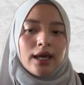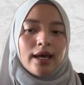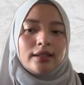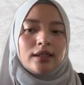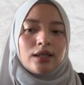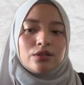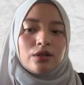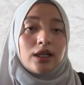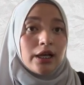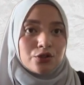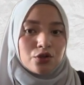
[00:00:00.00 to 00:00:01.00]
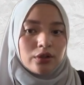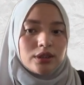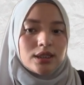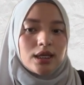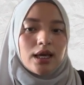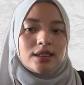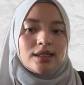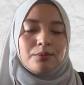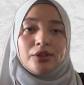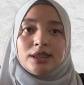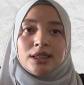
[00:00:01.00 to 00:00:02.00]
and cathode electrodes
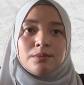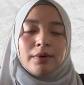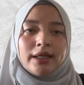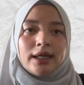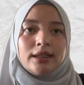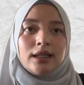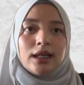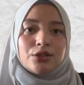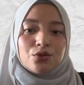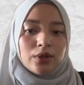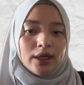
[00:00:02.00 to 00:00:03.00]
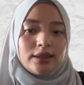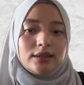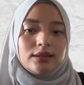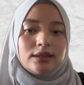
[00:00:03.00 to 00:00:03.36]
separated by an electrolyte.